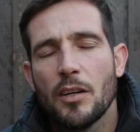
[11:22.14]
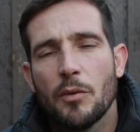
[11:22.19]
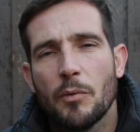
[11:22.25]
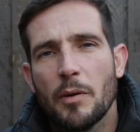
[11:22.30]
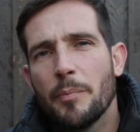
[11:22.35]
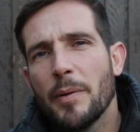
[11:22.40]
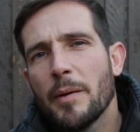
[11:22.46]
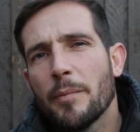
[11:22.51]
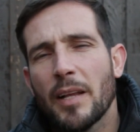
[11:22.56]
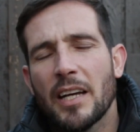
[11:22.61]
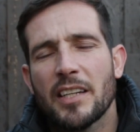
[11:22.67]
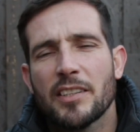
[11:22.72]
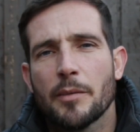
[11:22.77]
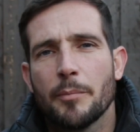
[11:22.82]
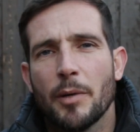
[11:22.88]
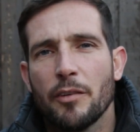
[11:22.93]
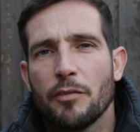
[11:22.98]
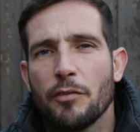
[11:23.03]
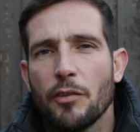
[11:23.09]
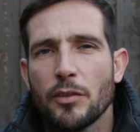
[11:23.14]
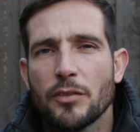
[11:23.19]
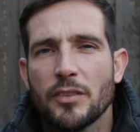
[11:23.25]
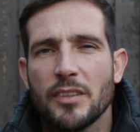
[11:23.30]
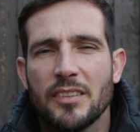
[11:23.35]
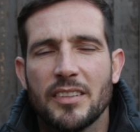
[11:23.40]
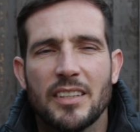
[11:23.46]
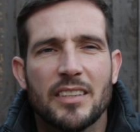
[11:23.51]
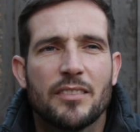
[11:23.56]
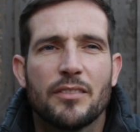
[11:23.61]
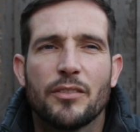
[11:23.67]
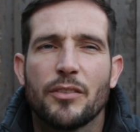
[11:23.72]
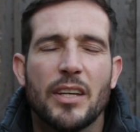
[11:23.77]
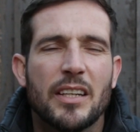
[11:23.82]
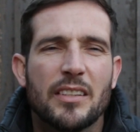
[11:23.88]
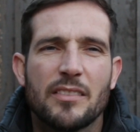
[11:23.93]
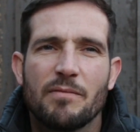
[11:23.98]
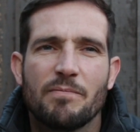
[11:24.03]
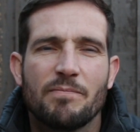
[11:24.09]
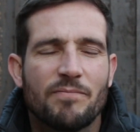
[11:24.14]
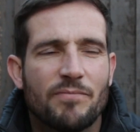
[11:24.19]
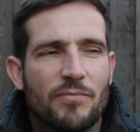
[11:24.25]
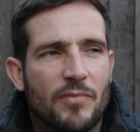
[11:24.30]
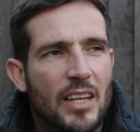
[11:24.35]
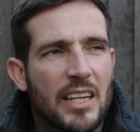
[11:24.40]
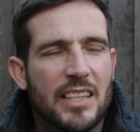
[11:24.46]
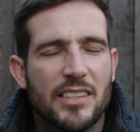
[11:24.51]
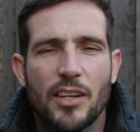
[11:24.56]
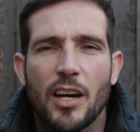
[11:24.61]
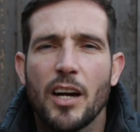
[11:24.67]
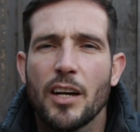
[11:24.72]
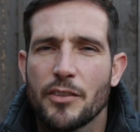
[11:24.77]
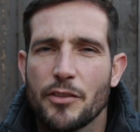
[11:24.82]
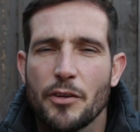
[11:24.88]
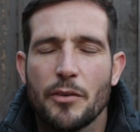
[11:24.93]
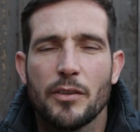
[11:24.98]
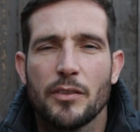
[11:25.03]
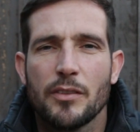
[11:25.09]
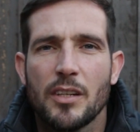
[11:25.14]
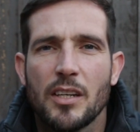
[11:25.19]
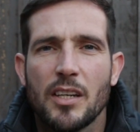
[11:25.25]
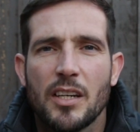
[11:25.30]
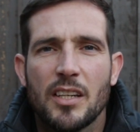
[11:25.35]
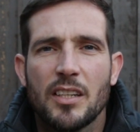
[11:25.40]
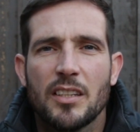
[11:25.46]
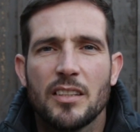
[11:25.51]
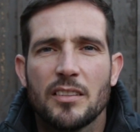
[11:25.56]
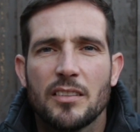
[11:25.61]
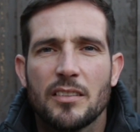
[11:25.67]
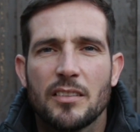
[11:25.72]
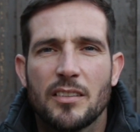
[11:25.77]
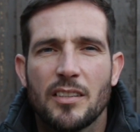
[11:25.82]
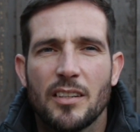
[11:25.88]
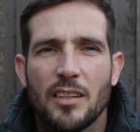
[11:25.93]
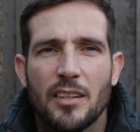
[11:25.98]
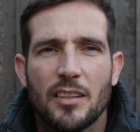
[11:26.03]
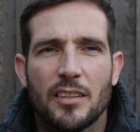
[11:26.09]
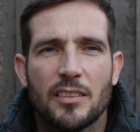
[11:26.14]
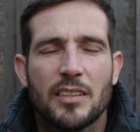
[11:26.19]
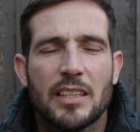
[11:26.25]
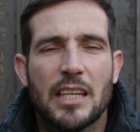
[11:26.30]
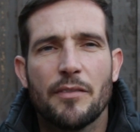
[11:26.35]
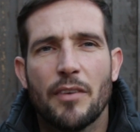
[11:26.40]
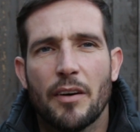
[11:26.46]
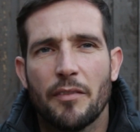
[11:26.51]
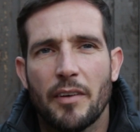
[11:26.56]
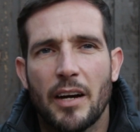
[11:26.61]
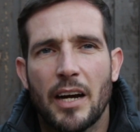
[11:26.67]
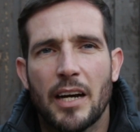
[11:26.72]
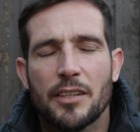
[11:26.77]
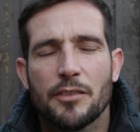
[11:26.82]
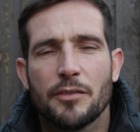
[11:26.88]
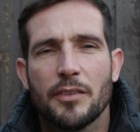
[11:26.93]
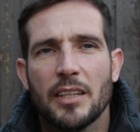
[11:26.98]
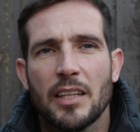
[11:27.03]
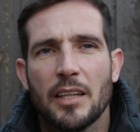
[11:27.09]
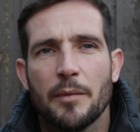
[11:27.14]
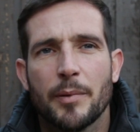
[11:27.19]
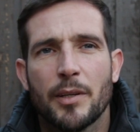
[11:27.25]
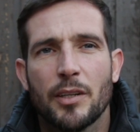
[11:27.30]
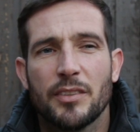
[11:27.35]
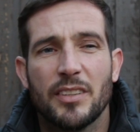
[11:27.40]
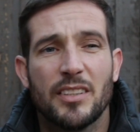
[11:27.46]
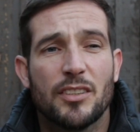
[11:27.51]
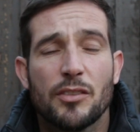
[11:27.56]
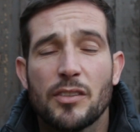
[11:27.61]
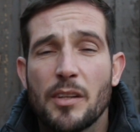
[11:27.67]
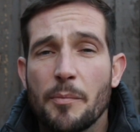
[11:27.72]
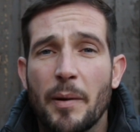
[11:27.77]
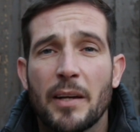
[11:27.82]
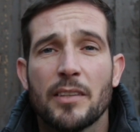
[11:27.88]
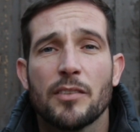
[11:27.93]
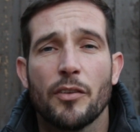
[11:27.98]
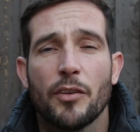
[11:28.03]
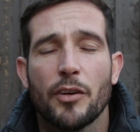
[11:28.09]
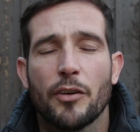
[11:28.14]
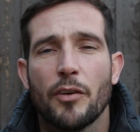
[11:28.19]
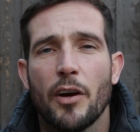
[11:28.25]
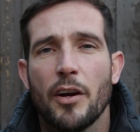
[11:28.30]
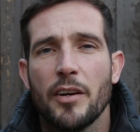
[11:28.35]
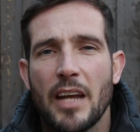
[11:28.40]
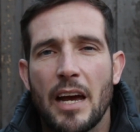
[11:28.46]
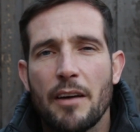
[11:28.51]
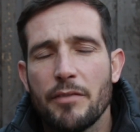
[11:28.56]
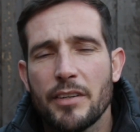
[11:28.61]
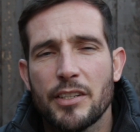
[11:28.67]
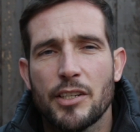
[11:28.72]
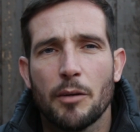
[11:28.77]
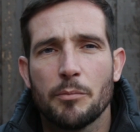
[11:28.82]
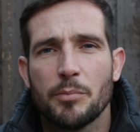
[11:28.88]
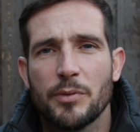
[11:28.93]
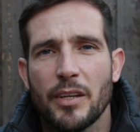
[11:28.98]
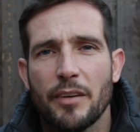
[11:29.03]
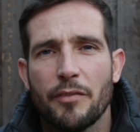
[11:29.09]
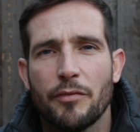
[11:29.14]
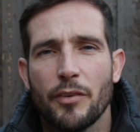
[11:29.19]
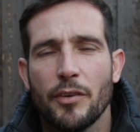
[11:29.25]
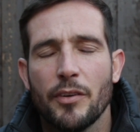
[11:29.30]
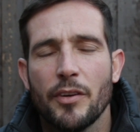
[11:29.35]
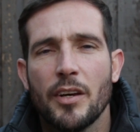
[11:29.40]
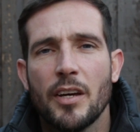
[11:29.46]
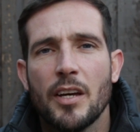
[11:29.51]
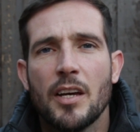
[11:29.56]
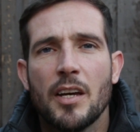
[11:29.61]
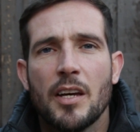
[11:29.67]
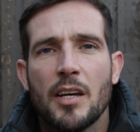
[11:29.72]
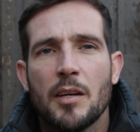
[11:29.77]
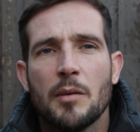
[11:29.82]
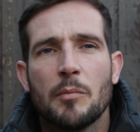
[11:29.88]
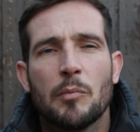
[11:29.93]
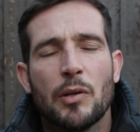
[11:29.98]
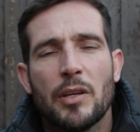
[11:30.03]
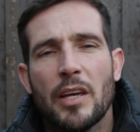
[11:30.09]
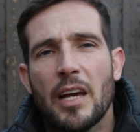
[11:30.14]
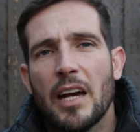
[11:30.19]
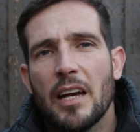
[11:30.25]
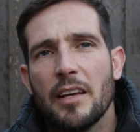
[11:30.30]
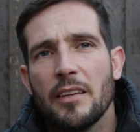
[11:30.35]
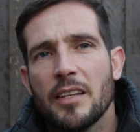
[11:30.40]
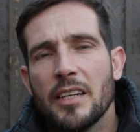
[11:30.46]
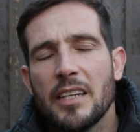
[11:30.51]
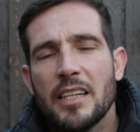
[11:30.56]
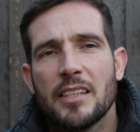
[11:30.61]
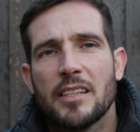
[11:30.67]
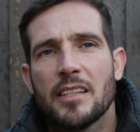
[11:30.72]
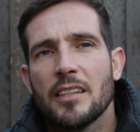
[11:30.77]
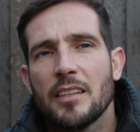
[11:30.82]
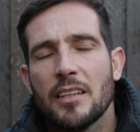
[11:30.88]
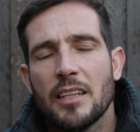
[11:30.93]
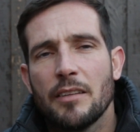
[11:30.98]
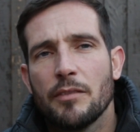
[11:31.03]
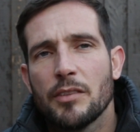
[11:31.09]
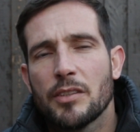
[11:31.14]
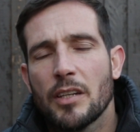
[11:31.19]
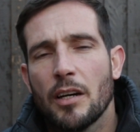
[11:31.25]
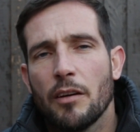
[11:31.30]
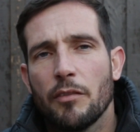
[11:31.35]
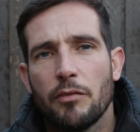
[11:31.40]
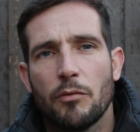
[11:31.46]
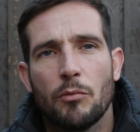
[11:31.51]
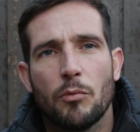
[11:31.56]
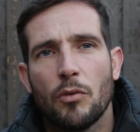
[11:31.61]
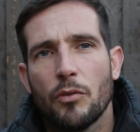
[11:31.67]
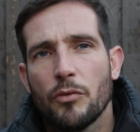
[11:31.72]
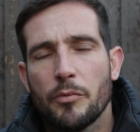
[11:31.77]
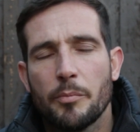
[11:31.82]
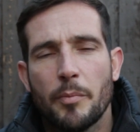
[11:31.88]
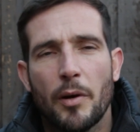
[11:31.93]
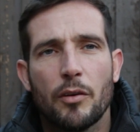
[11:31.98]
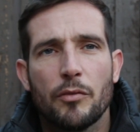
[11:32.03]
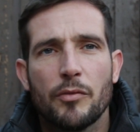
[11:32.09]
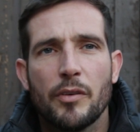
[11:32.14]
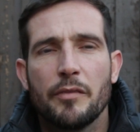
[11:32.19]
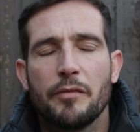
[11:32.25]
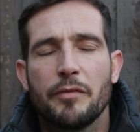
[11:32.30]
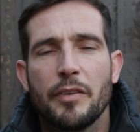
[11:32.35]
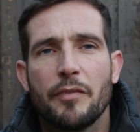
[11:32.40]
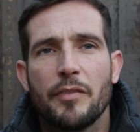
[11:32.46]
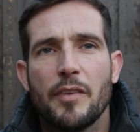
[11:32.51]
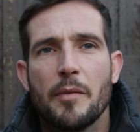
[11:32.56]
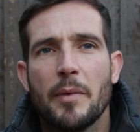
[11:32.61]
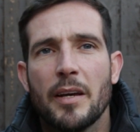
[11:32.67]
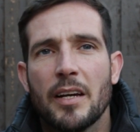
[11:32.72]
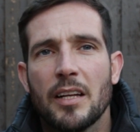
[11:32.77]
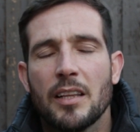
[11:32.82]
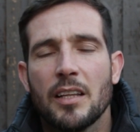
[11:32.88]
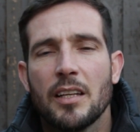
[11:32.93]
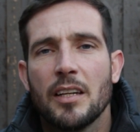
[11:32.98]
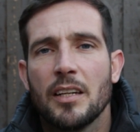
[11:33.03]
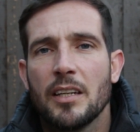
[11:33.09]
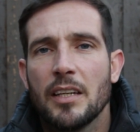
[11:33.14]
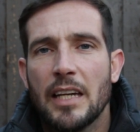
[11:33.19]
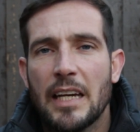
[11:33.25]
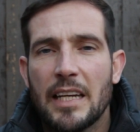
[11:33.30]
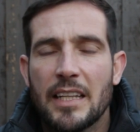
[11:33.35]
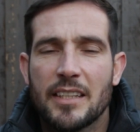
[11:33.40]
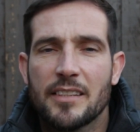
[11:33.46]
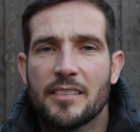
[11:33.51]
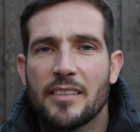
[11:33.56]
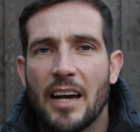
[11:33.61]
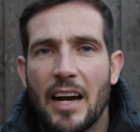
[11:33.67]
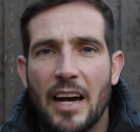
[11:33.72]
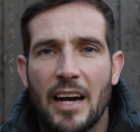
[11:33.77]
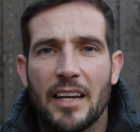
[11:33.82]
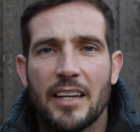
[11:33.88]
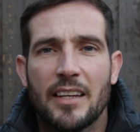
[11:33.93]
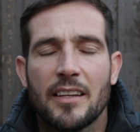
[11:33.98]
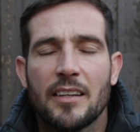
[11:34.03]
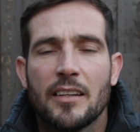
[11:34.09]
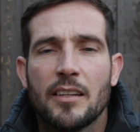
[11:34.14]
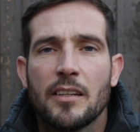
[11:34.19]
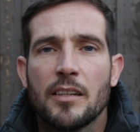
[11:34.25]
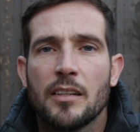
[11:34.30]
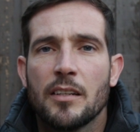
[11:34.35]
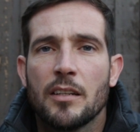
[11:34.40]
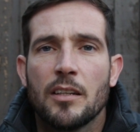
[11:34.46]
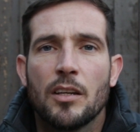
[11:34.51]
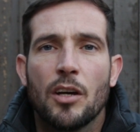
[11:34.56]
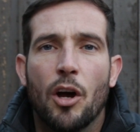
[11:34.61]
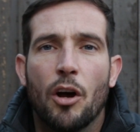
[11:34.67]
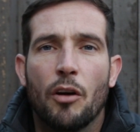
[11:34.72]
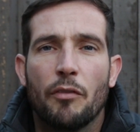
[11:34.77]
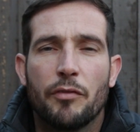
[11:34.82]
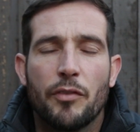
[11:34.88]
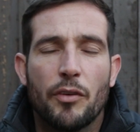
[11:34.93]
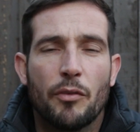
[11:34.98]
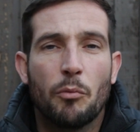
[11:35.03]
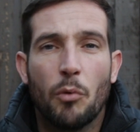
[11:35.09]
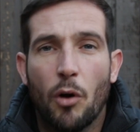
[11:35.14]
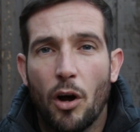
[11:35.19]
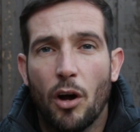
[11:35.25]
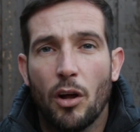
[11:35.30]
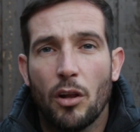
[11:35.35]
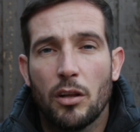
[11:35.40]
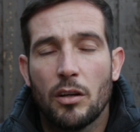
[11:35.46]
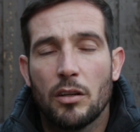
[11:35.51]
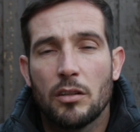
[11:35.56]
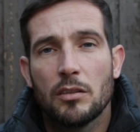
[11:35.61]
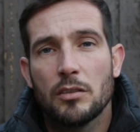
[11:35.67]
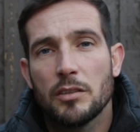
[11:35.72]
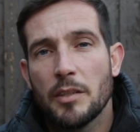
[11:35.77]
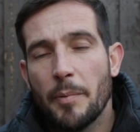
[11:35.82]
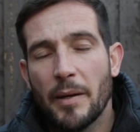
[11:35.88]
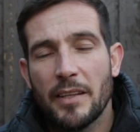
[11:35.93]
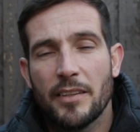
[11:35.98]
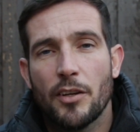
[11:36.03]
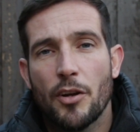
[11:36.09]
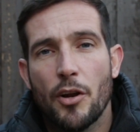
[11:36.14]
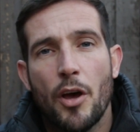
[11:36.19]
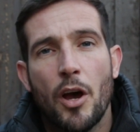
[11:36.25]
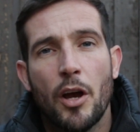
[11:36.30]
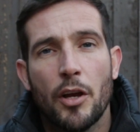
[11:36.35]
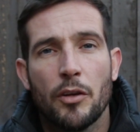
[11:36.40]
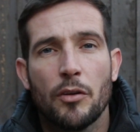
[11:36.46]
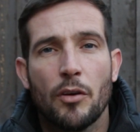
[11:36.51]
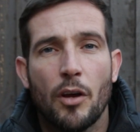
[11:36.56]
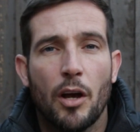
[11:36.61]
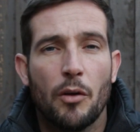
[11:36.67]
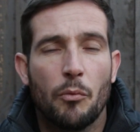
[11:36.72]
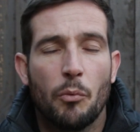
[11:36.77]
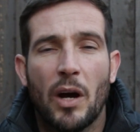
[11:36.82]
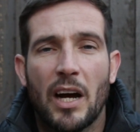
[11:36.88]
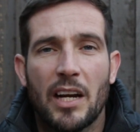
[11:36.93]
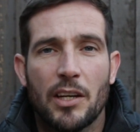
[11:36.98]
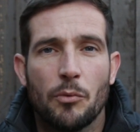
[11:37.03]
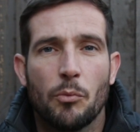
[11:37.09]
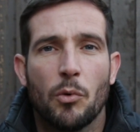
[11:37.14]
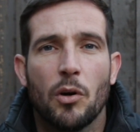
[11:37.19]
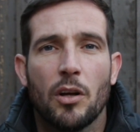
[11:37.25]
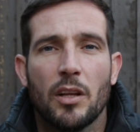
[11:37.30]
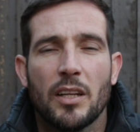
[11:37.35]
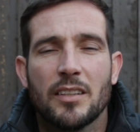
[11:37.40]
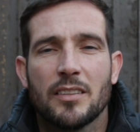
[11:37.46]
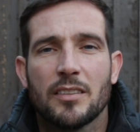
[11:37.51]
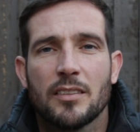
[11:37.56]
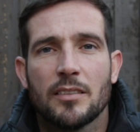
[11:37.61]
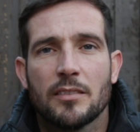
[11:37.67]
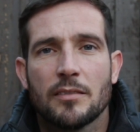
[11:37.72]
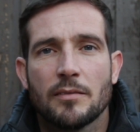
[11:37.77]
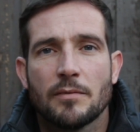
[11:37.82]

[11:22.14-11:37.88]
When people ask about footings, it's hard to give advice really, because it just depends on the ground. Every job's different, but yeah, you need to leave yourself about 150 mil either side of your wall, depending on how wide your wall is,